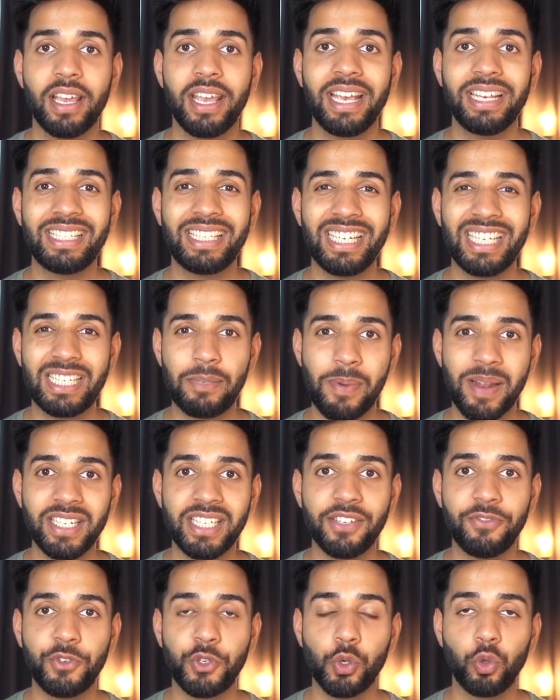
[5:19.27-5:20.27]
It's an
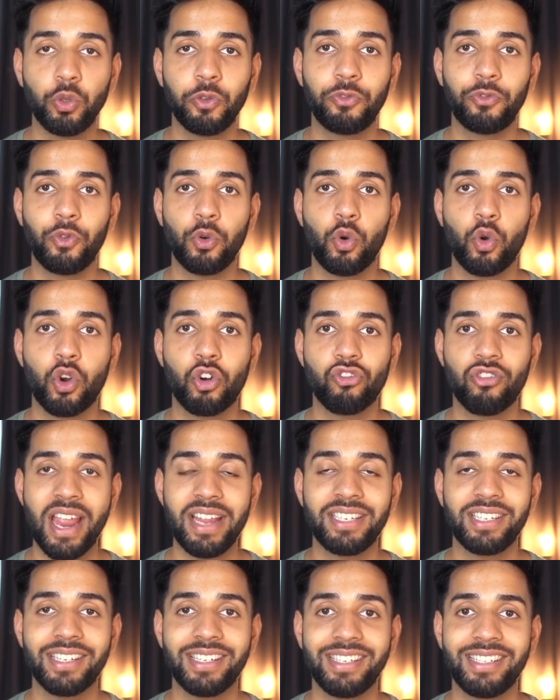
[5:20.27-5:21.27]
expensive tool for
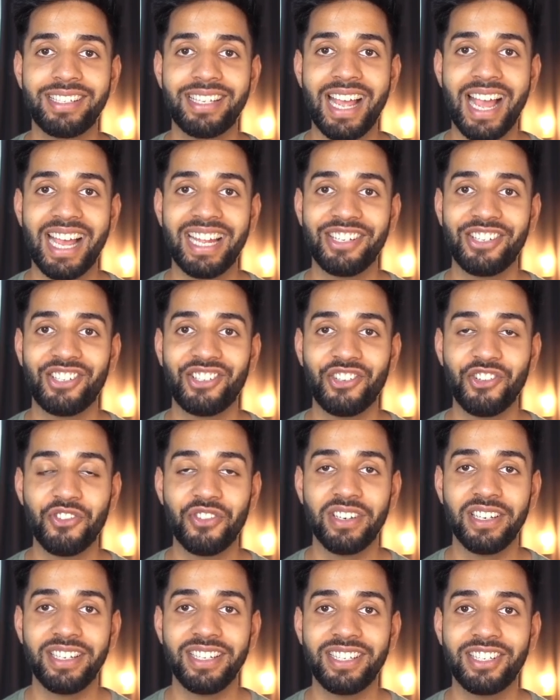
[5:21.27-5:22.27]
creators and
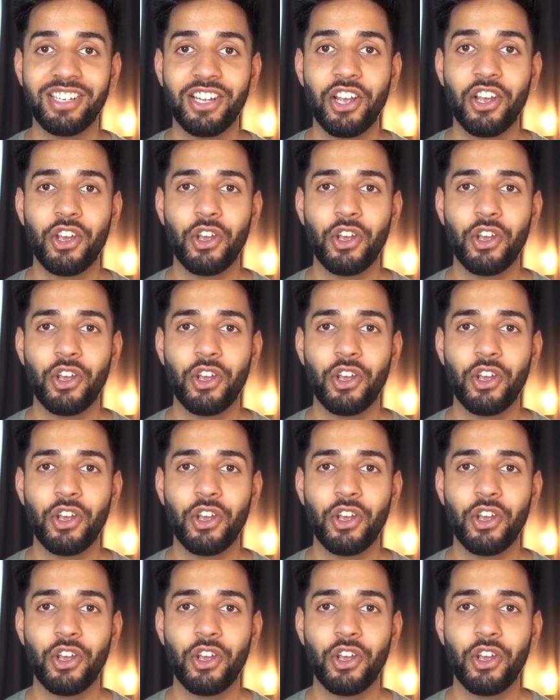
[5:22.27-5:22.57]
students